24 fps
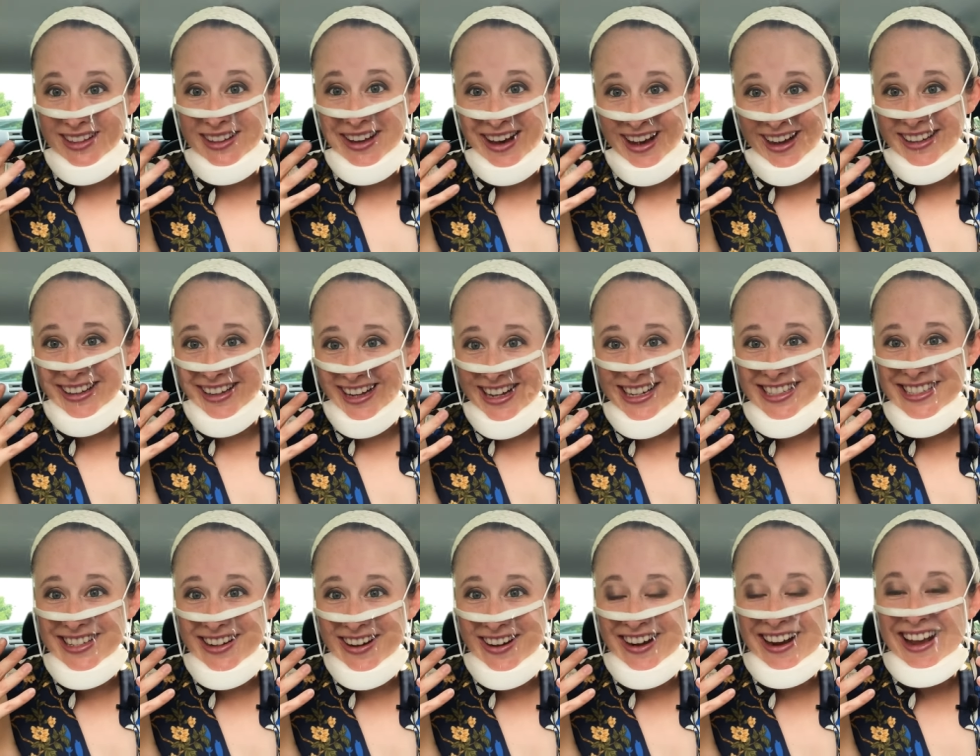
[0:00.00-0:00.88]
lot
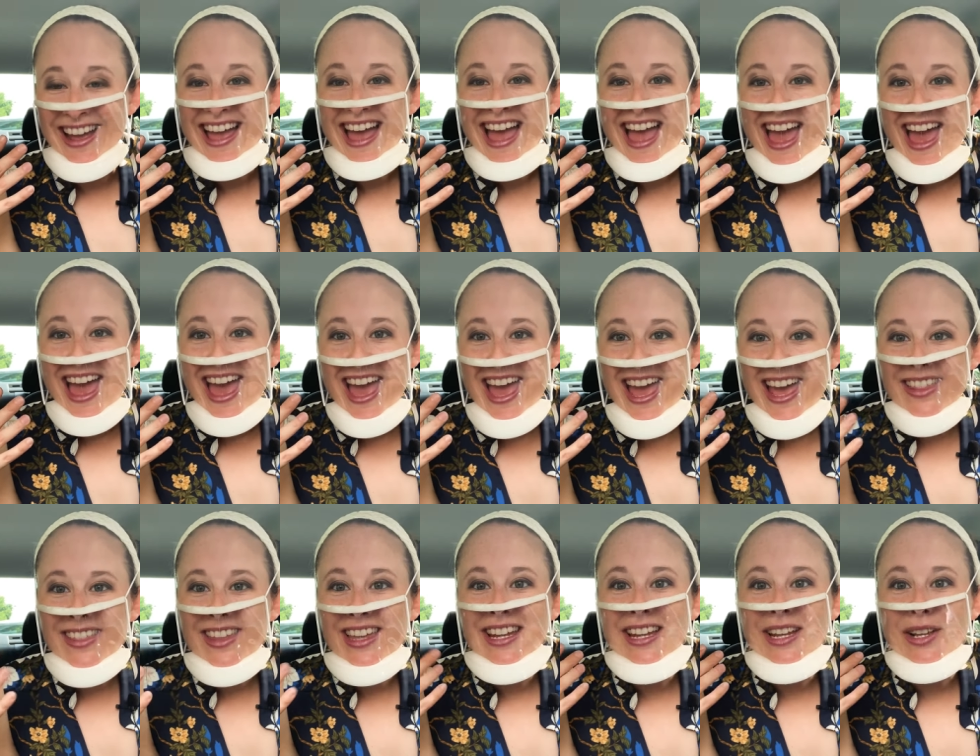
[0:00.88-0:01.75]
nicer.
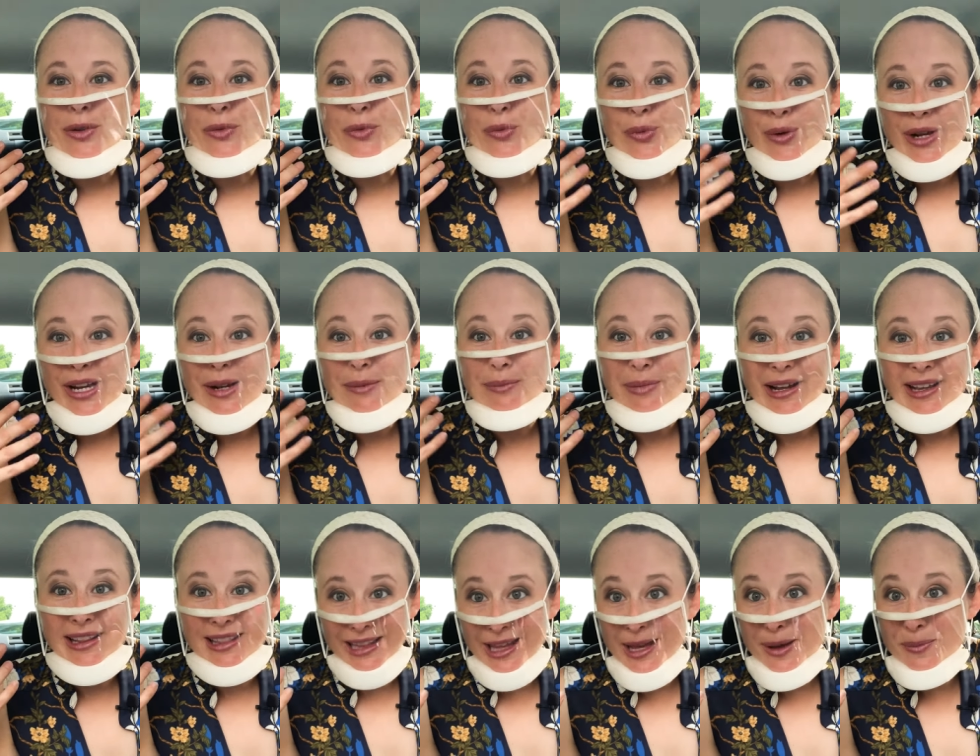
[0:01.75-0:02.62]
And they can read my
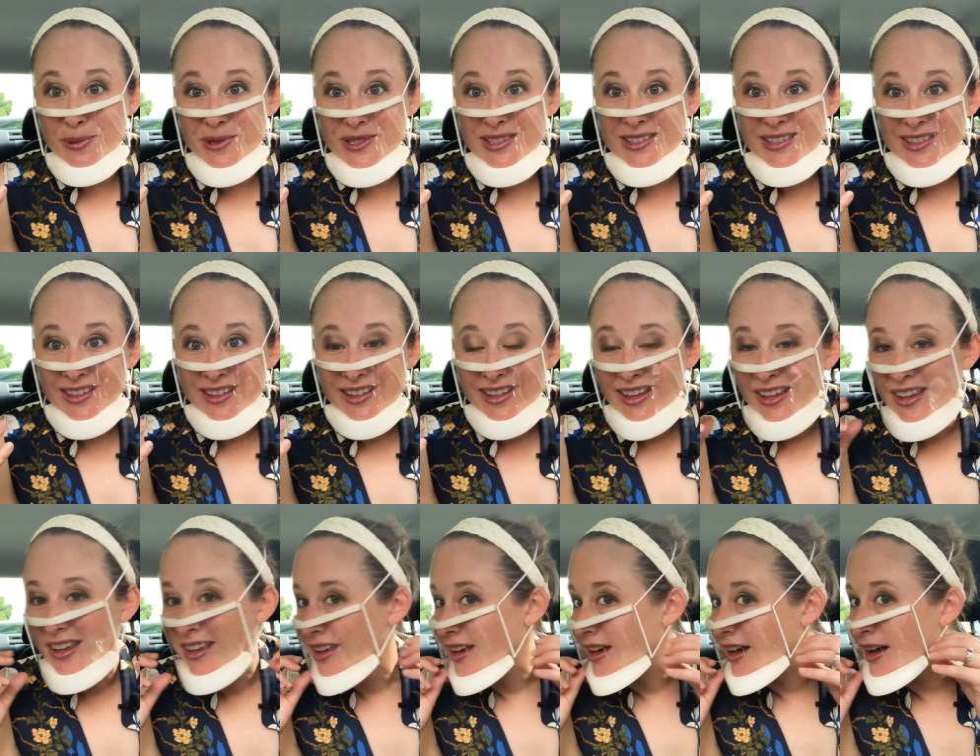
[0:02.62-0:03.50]
lips.
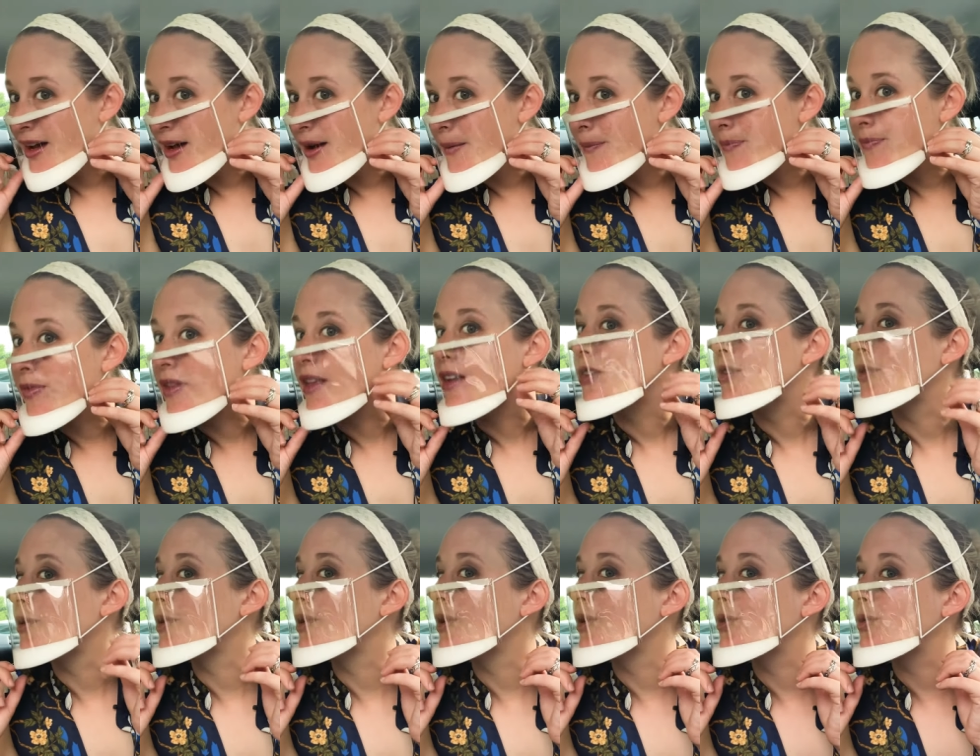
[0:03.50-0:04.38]
Um,
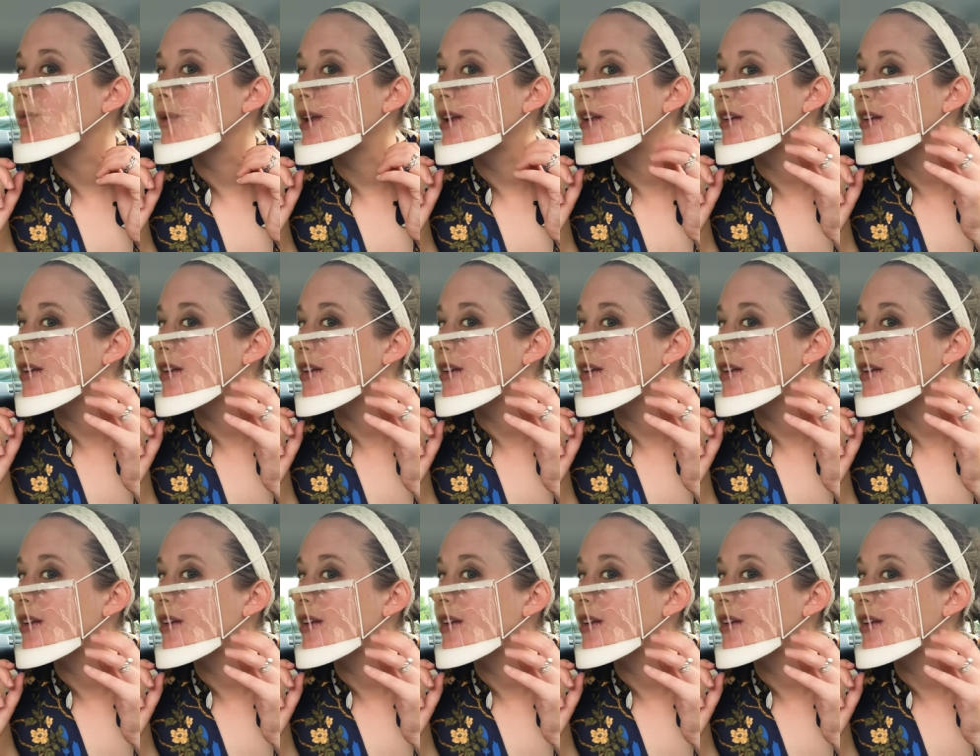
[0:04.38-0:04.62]
so it goes right